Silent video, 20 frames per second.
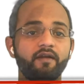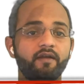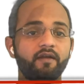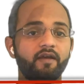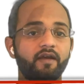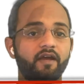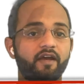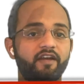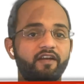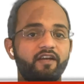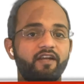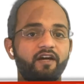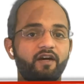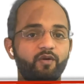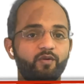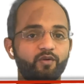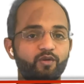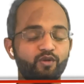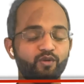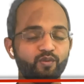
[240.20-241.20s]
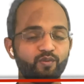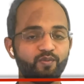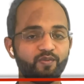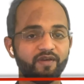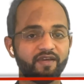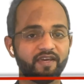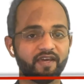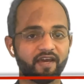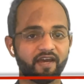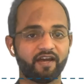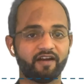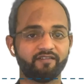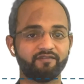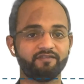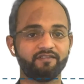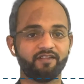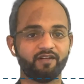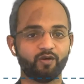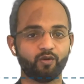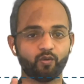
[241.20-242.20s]
and now we have
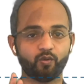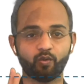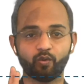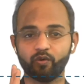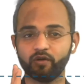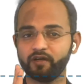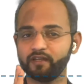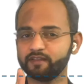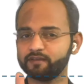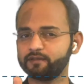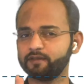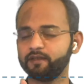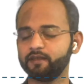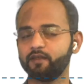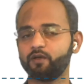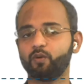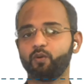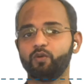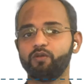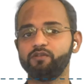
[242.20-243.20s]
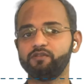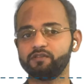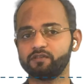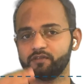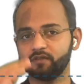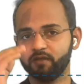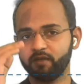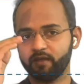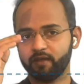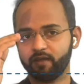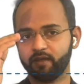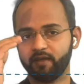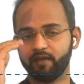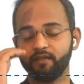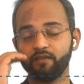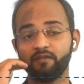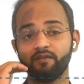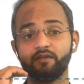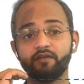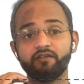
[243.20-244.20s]
only 3 roles
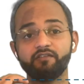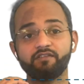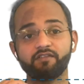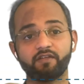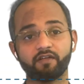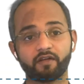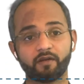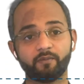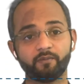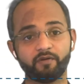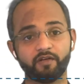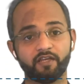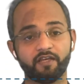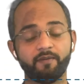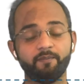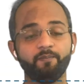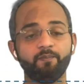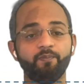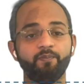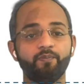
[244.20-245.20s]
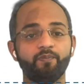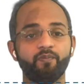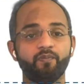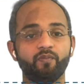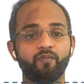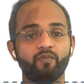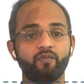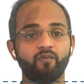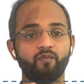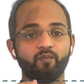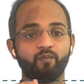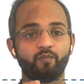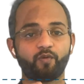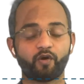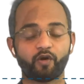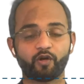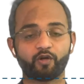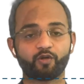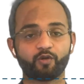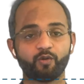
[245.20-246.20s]
in the Scrum team:
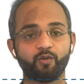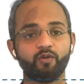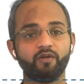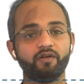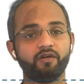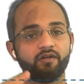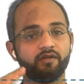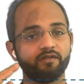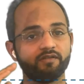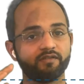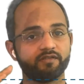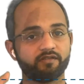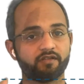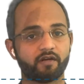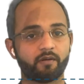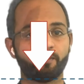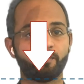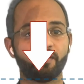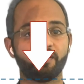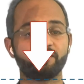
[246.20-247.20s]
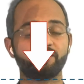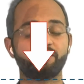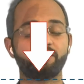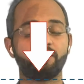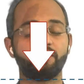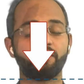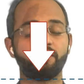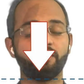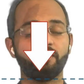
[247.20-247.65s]
Product Owner, Scrum Master,